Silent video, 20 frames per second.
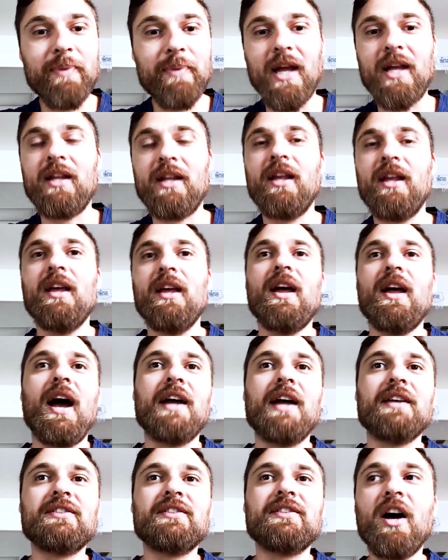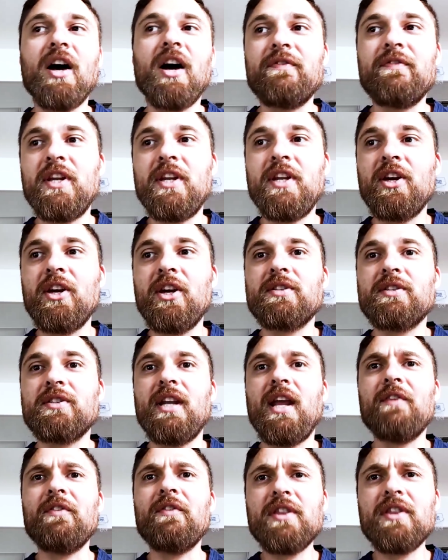I saw videos and
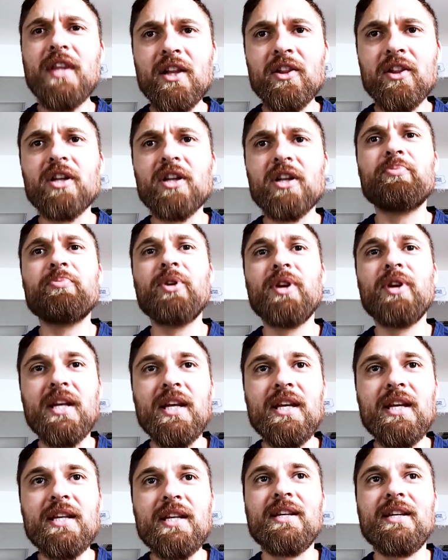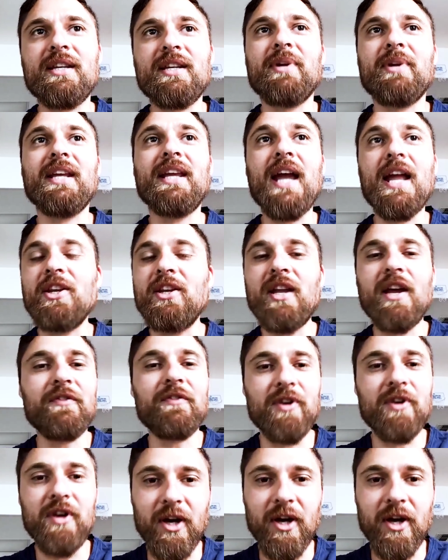everything looked pretty easy, but again, you
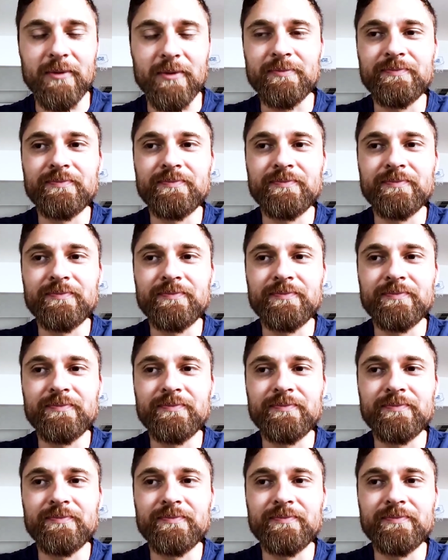never know.